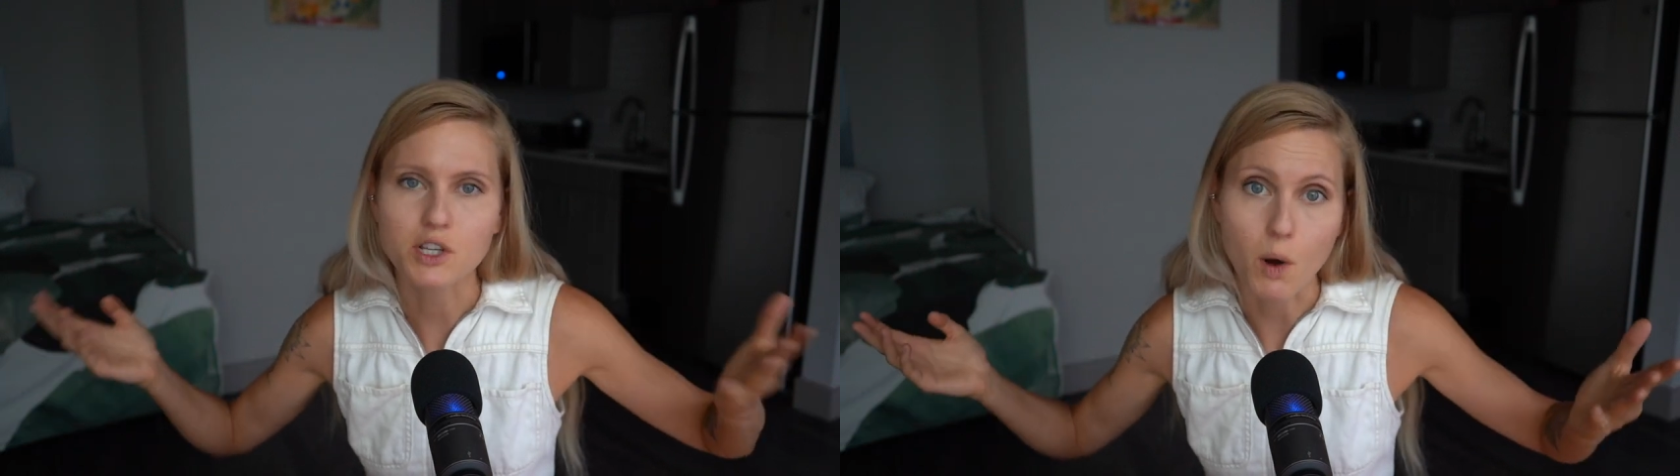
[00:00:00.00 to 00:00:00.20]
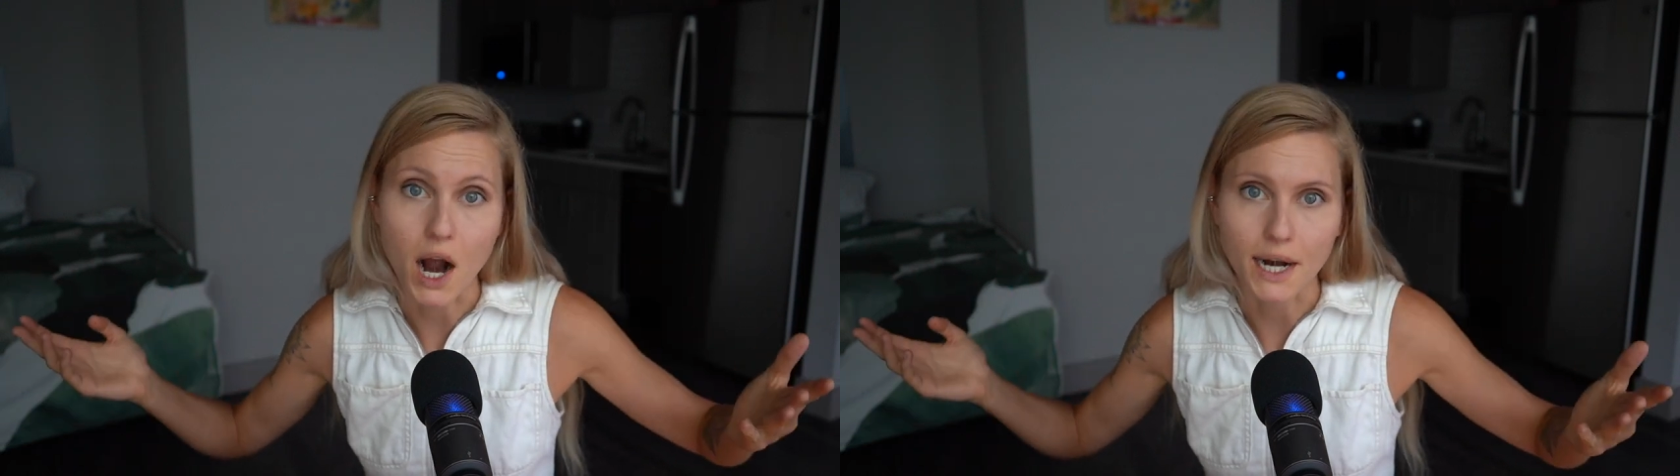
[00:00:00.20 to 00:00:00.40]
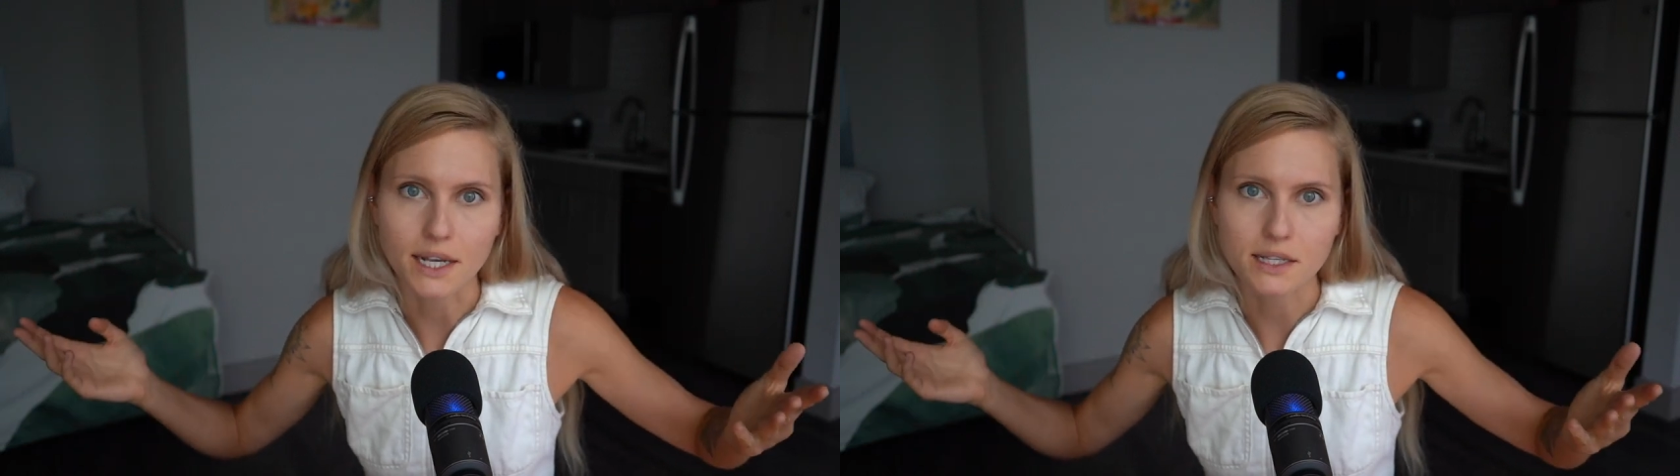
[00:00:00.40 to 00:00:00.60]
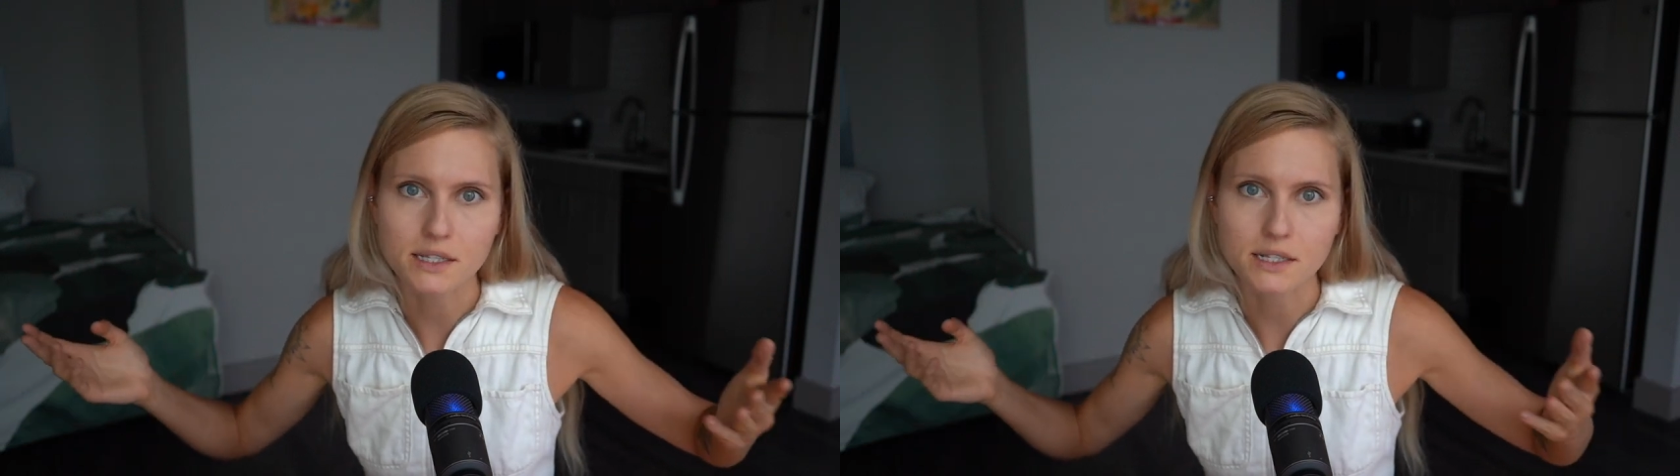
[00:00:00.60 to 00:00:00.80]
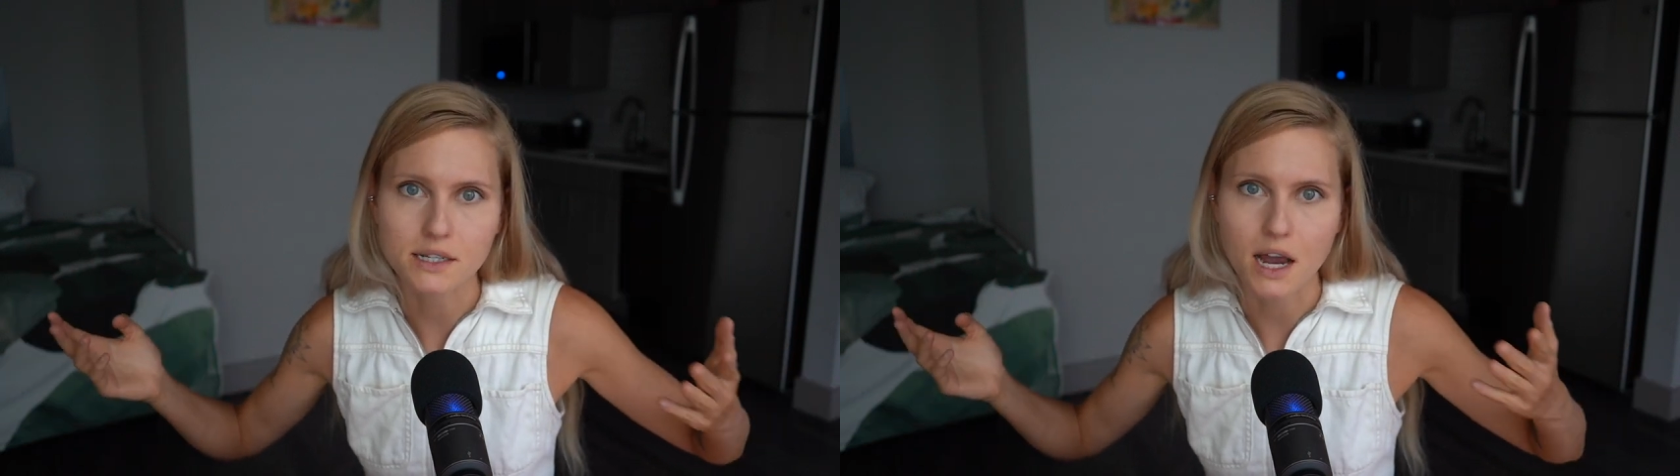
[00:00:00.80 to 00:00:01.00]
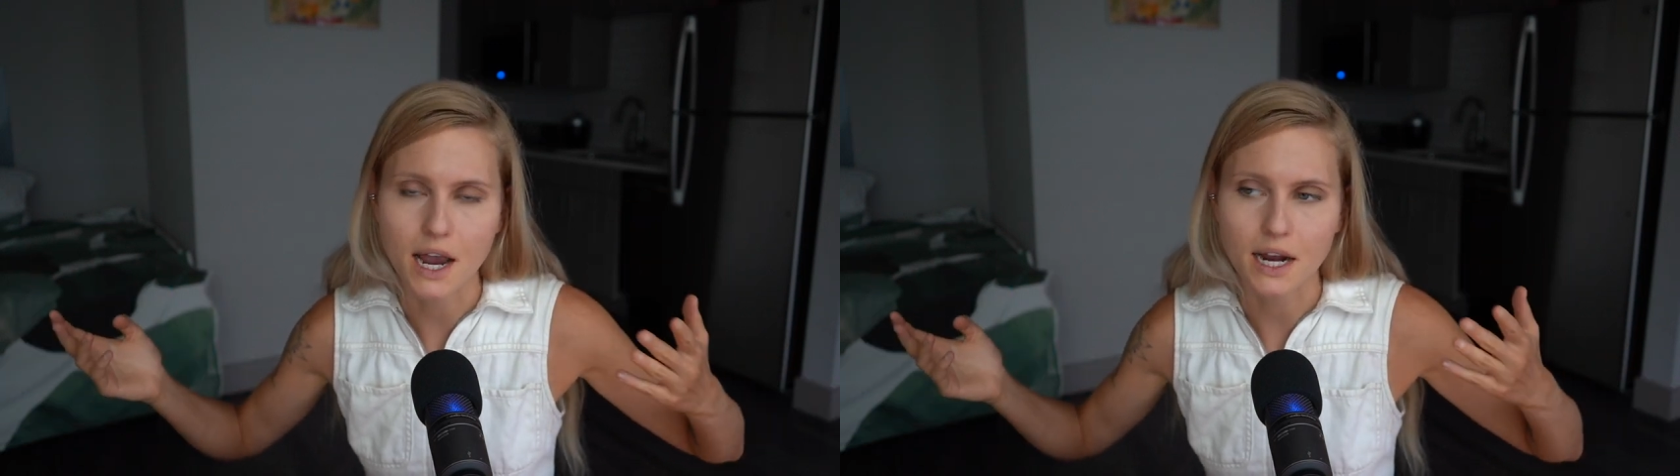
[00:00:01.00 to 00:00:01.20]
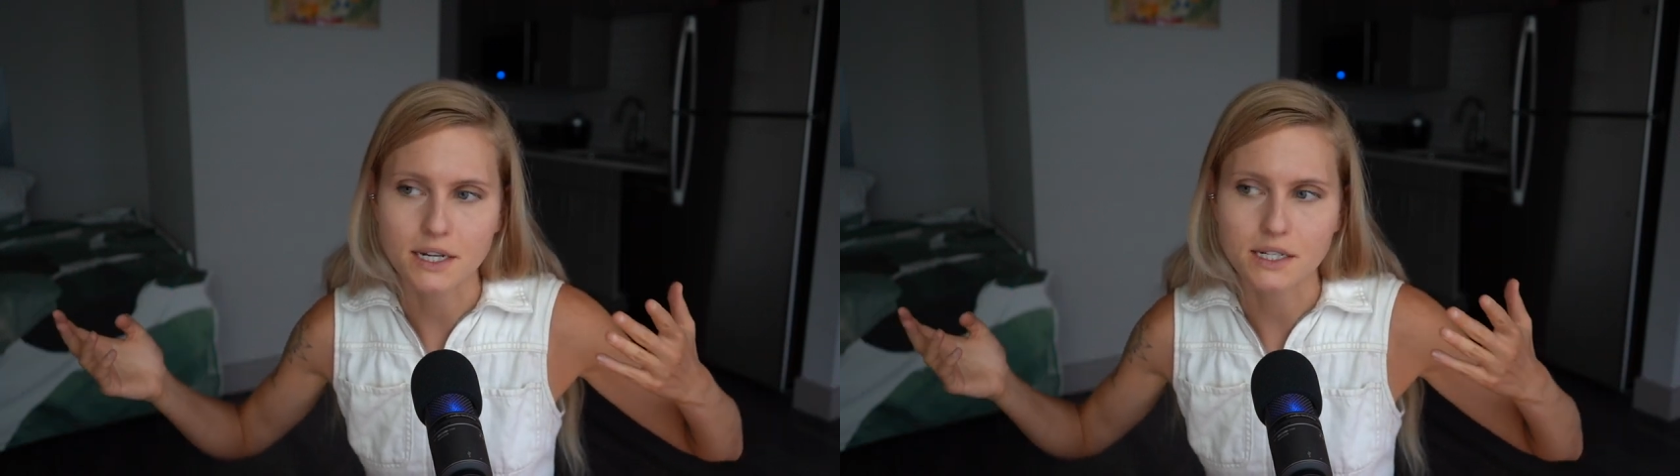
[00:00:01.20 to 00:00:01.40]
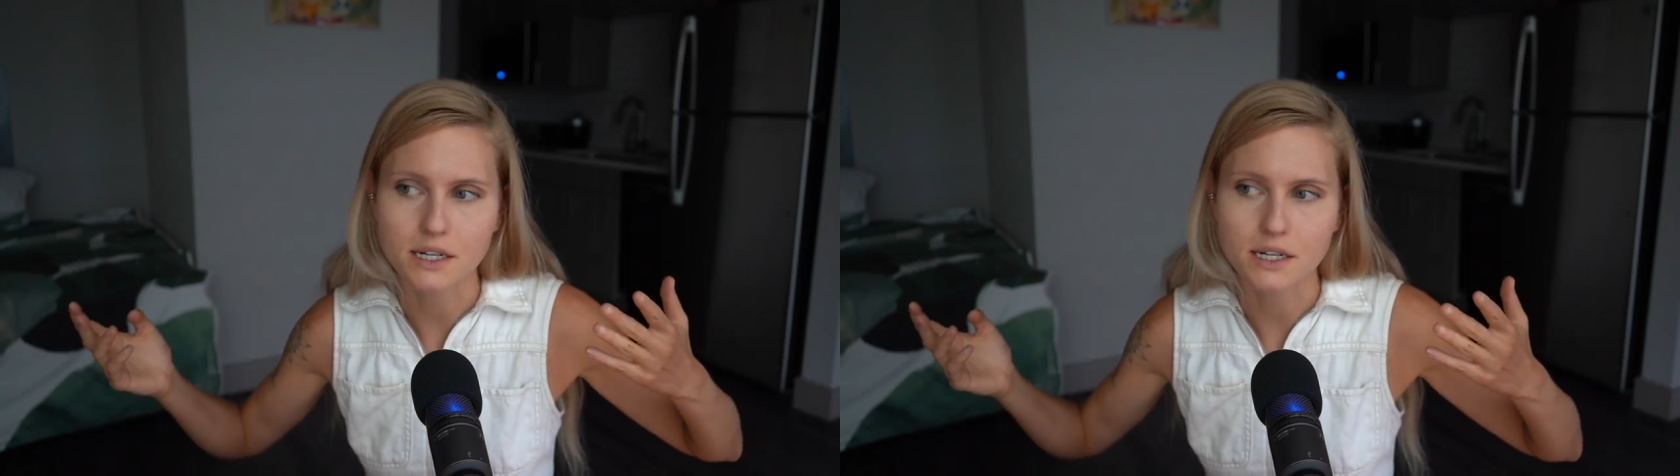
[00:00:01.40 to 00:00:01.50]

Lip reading: so honest, and